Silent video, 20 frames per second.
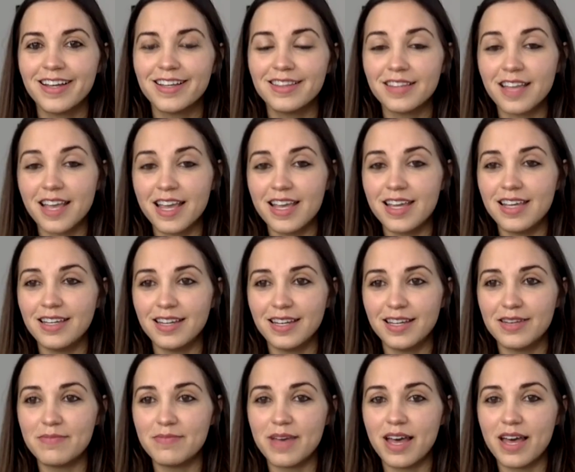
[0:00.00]
laying
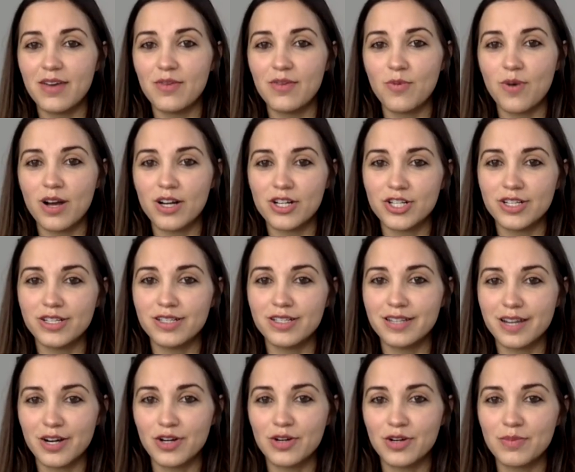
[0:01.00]
in bed watching
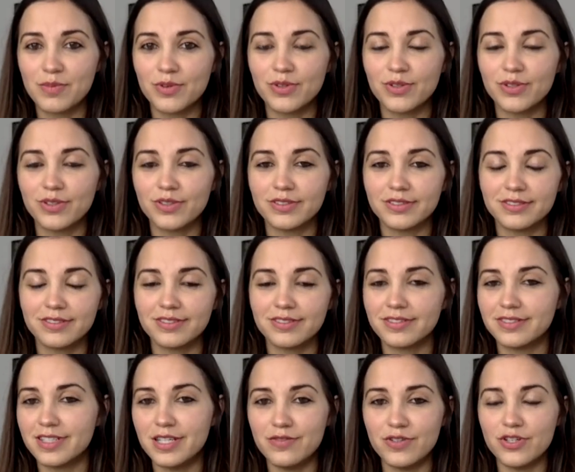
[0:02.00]
terrible
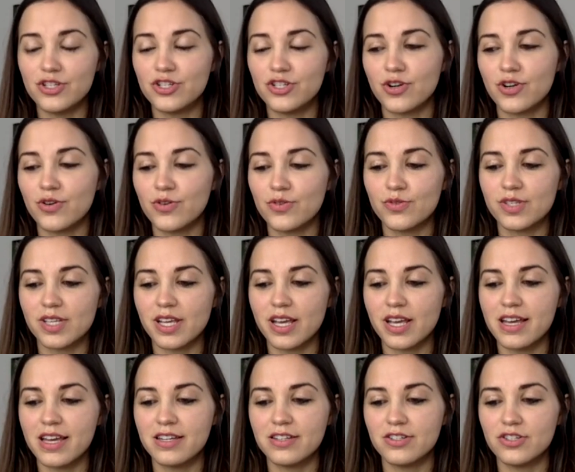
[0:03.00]
TV shows
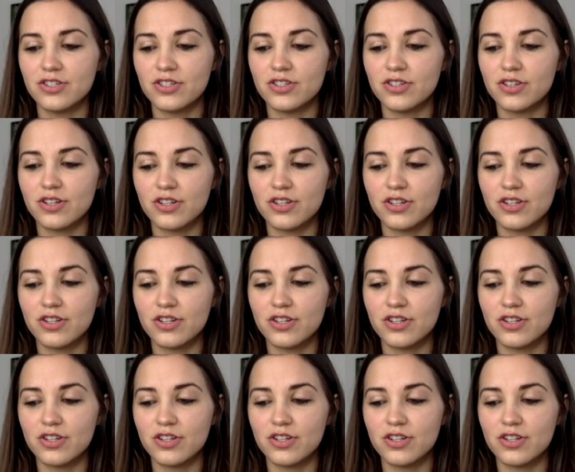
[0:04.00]
and